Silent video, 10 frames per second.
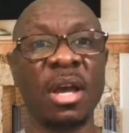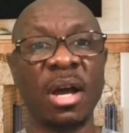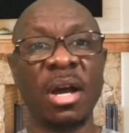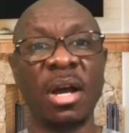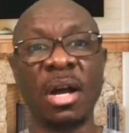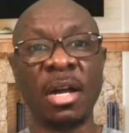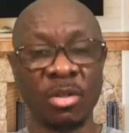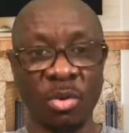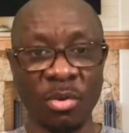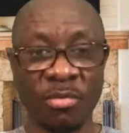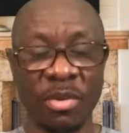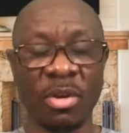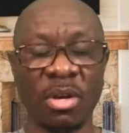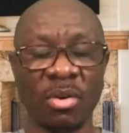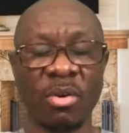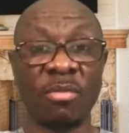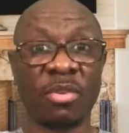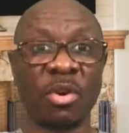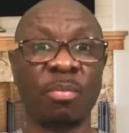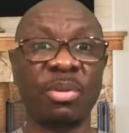an
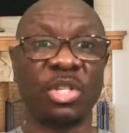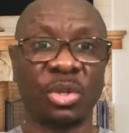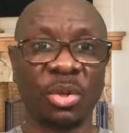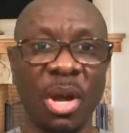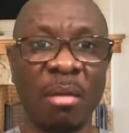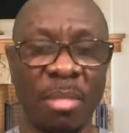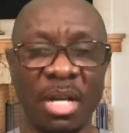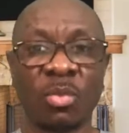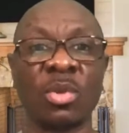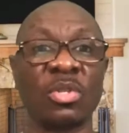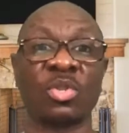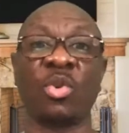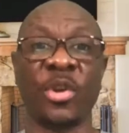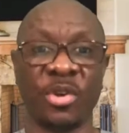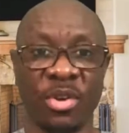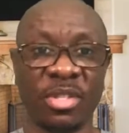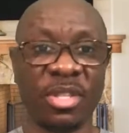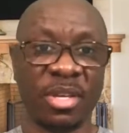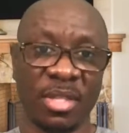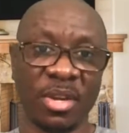overall picture about what is going on
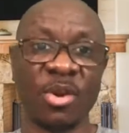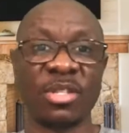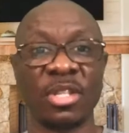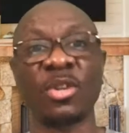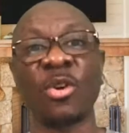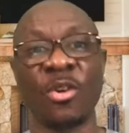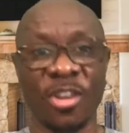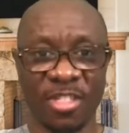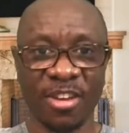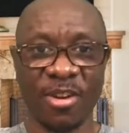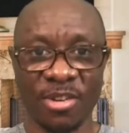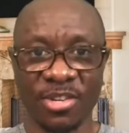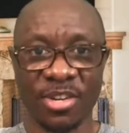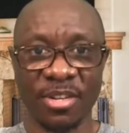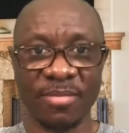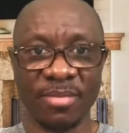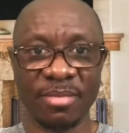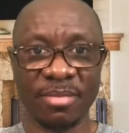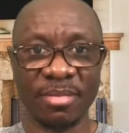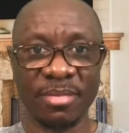in the continent or in the country,
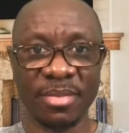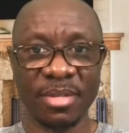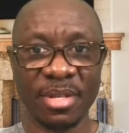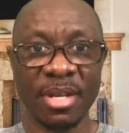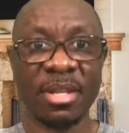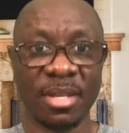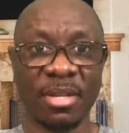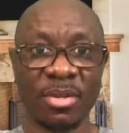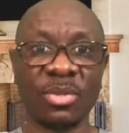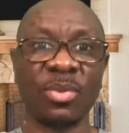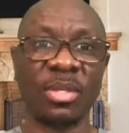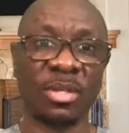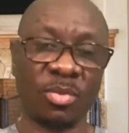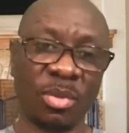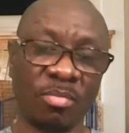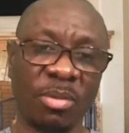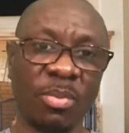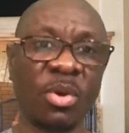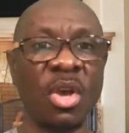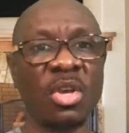and can also dissuade
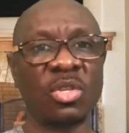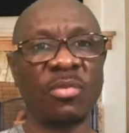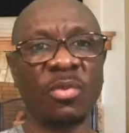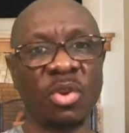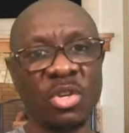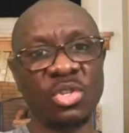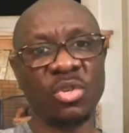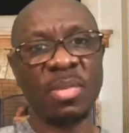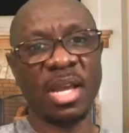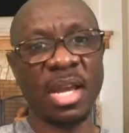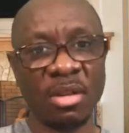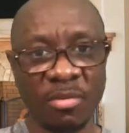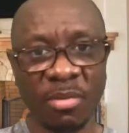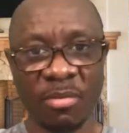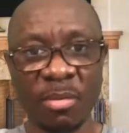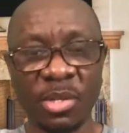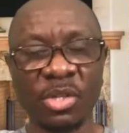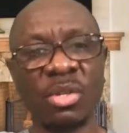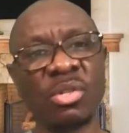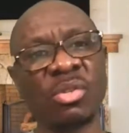people. So if you consume that kind of
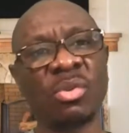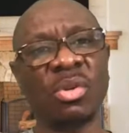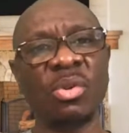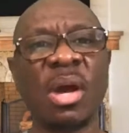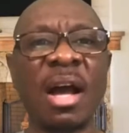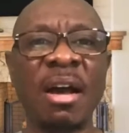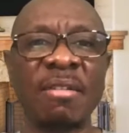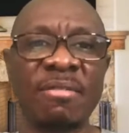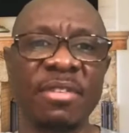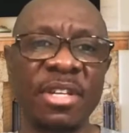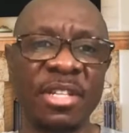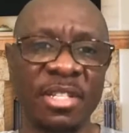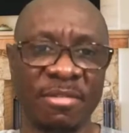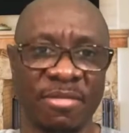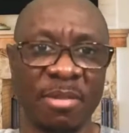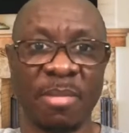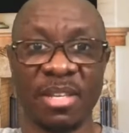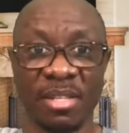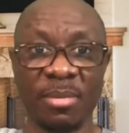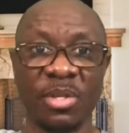information, you're going to have a different
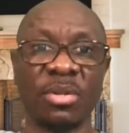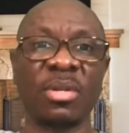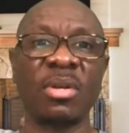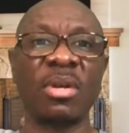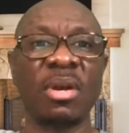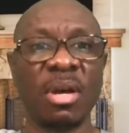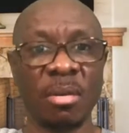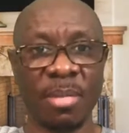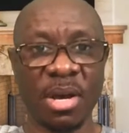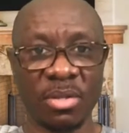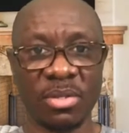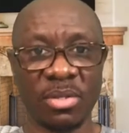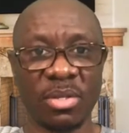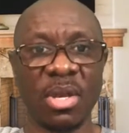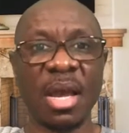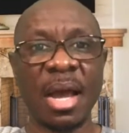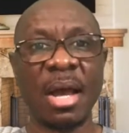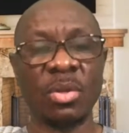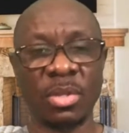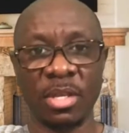perception about
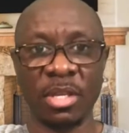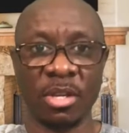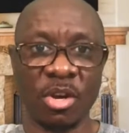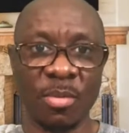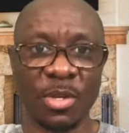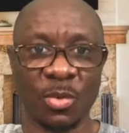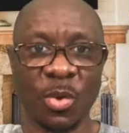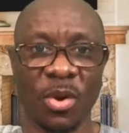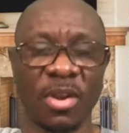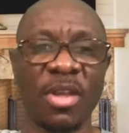how the e-commerce work.